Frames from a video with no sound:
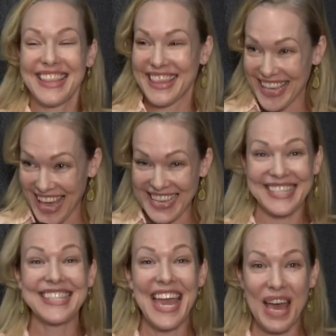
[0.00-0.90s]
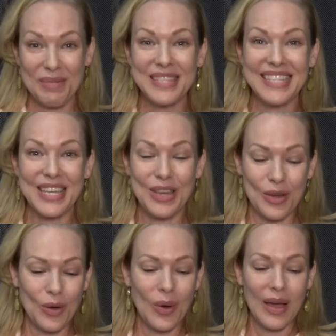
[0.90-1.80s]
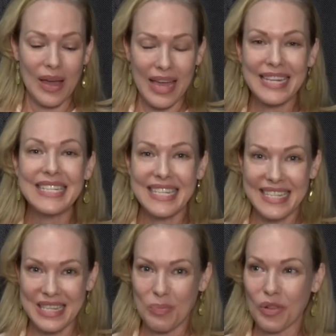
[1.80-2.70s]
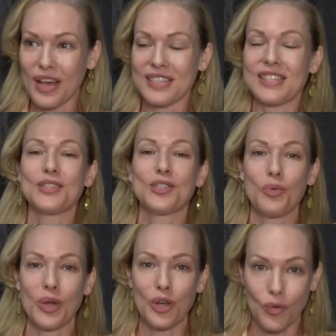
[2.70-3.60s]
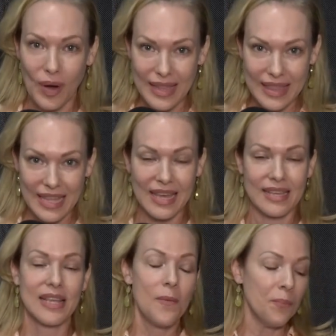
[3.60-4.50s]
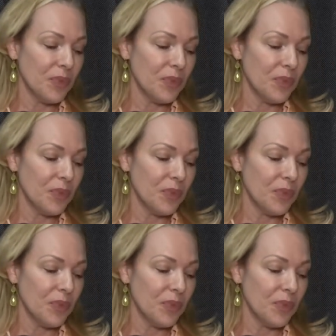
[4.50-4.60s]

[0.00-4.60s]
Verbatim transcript: Yes, the MCU in Disney Plus is doing great things.